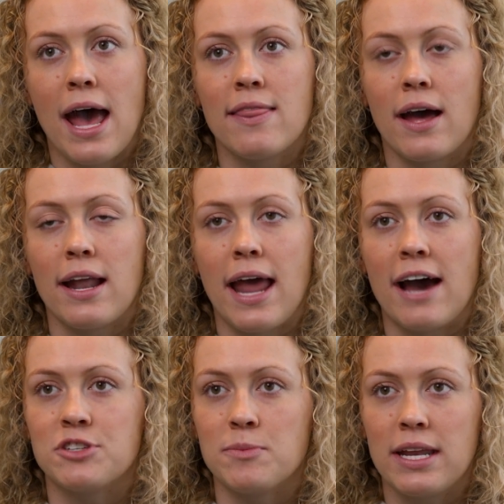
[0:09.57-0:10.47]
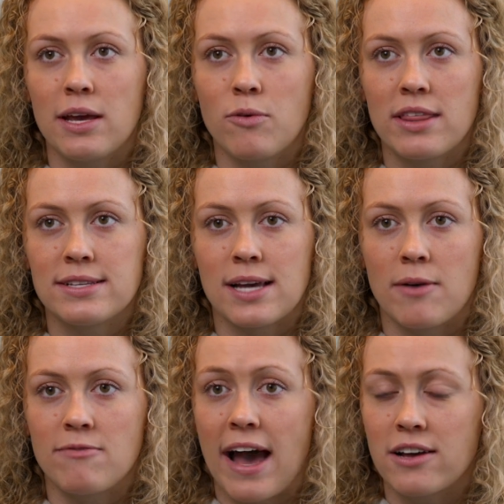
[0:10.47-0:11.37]
And then after meeting with
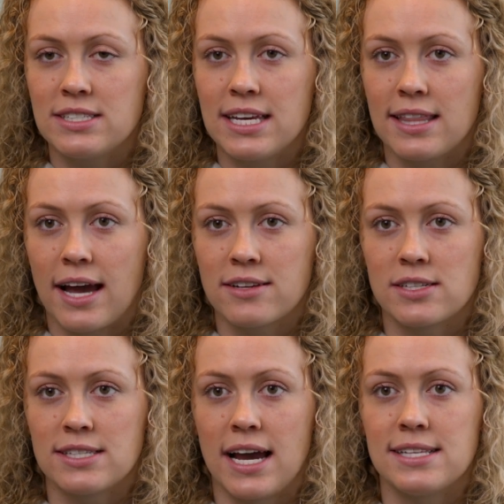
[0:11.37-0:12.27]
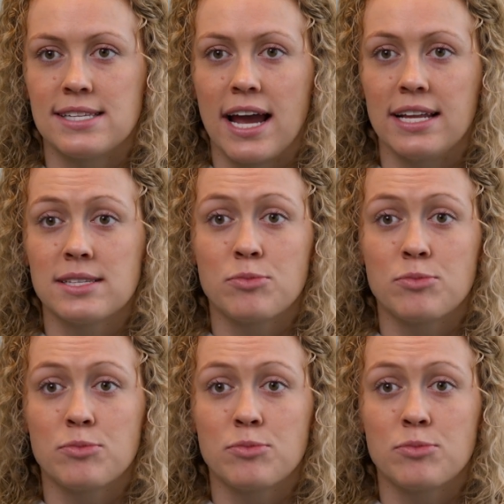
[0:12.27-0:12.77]
some faculty in the exercise science